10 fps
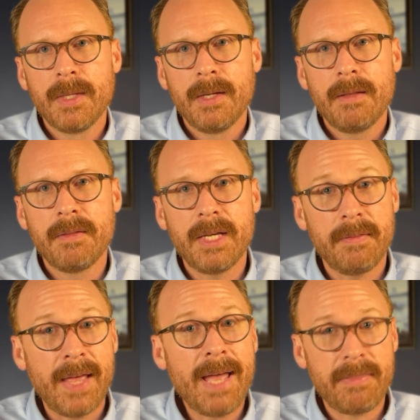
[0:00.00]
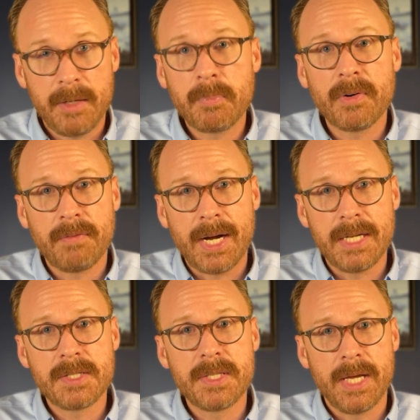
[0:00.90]
that then
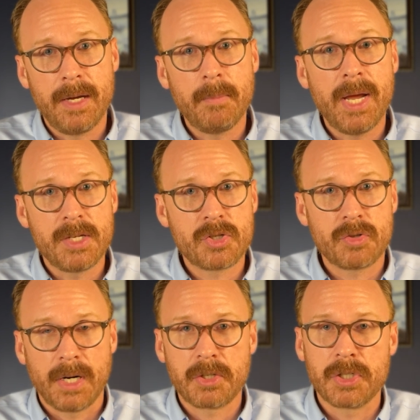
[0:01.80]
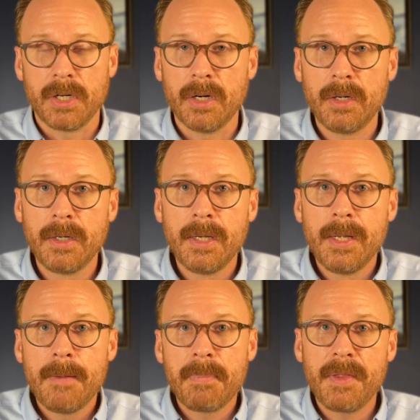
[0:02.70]
provides them a structure,
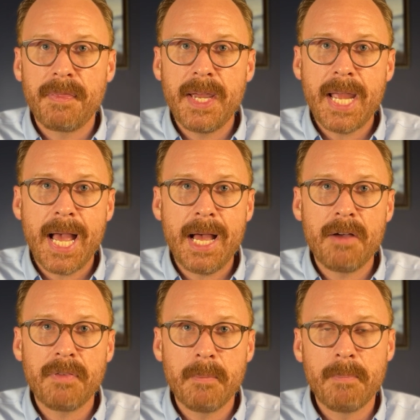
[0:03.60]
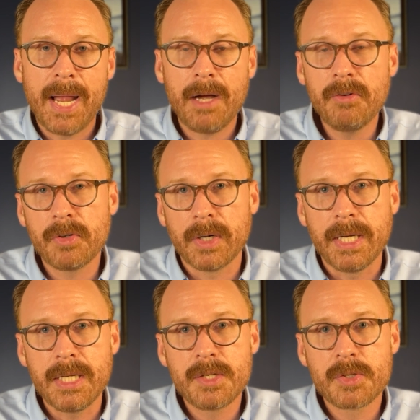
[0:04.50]
that they have
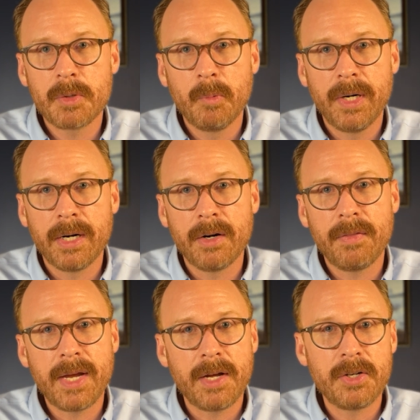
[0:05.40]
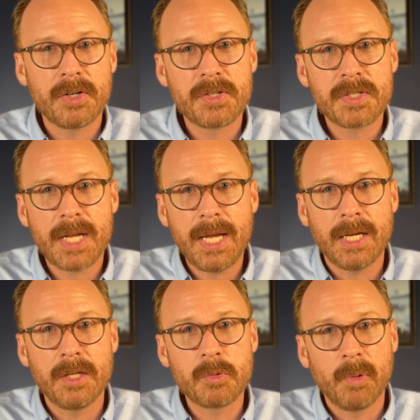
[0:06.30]
boundaries where they
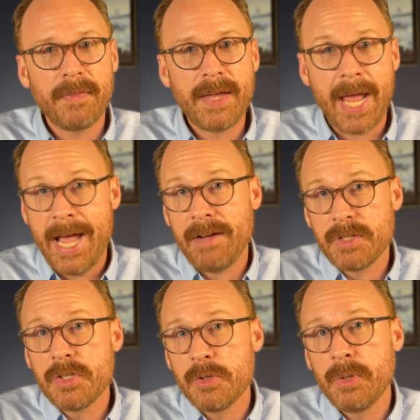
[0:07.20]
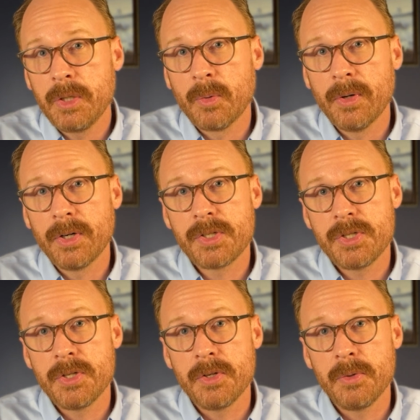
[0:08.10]
understand what they have to do in order
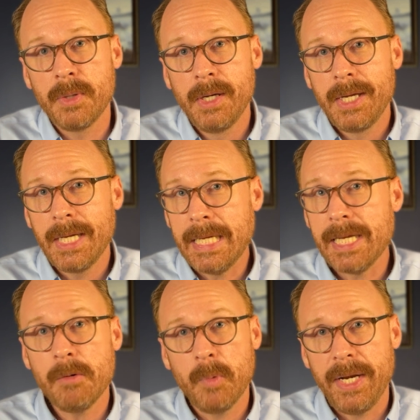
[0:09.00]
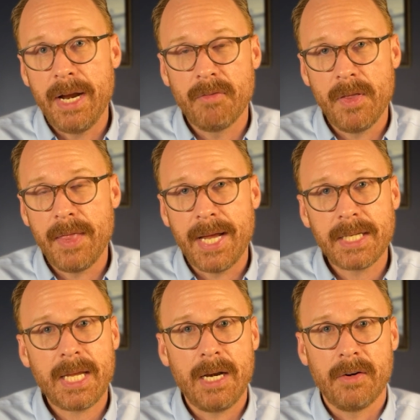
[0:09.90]
to get whatever
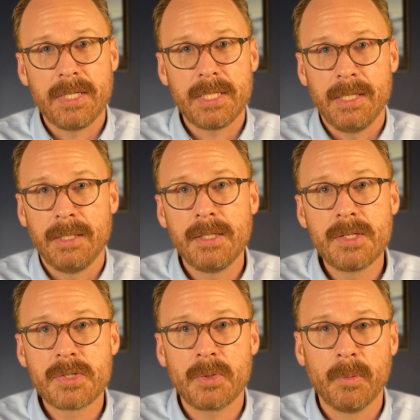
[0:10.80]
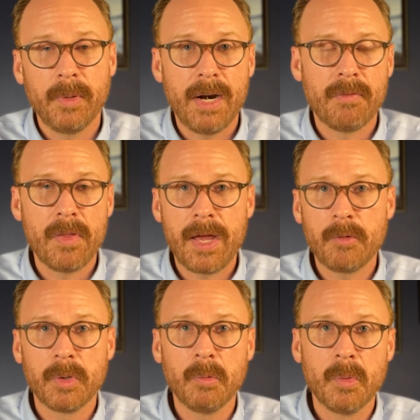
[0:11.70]
that carrot is or whatever that
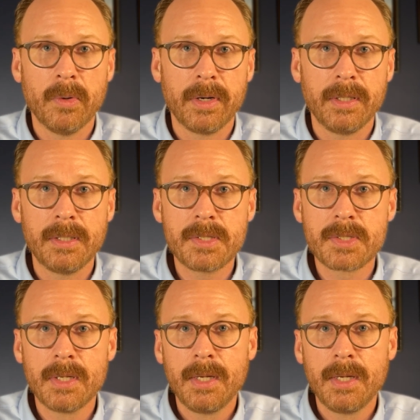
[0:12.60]
reward is.